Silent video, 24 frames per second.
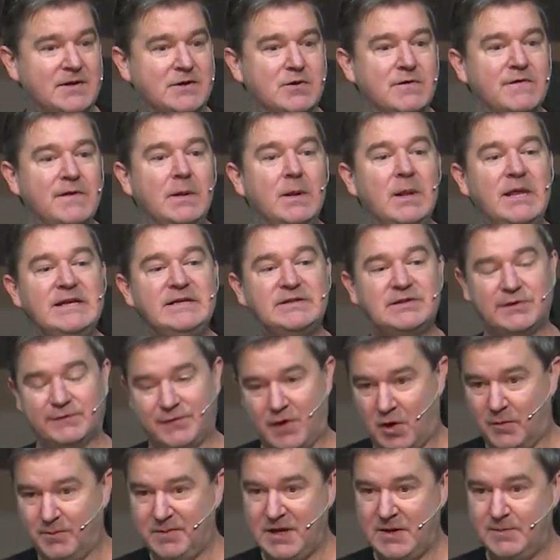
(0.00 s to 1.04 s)
you're the least of
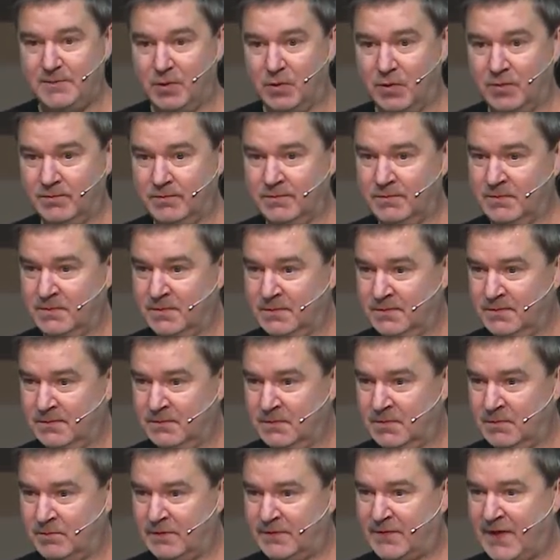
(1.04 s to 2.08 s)
all people,
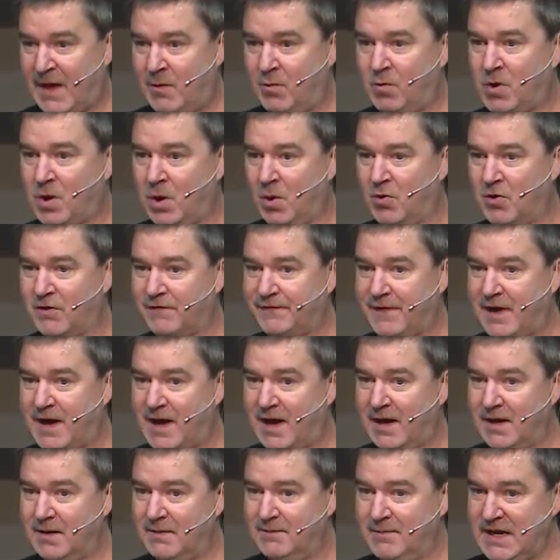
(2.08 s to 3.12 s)
but that will
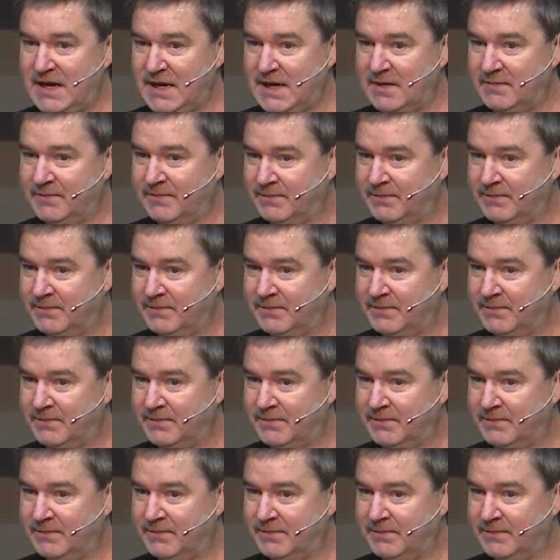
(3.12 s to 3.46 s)
glorify me.